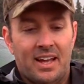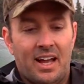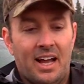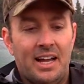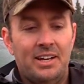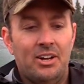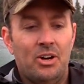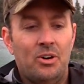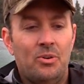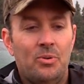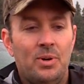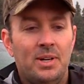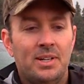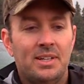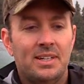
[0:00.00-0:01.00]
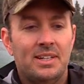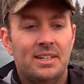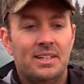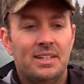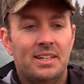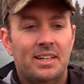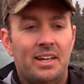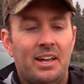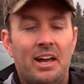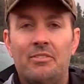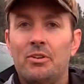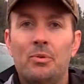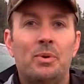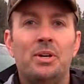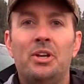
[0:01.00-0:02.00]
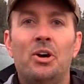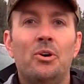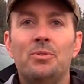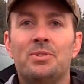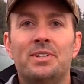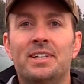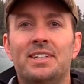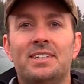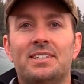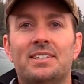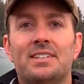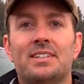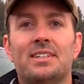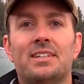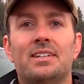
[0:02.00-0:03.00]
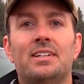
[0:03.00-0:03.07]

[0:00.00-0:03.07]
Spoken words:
I know everyone knows this,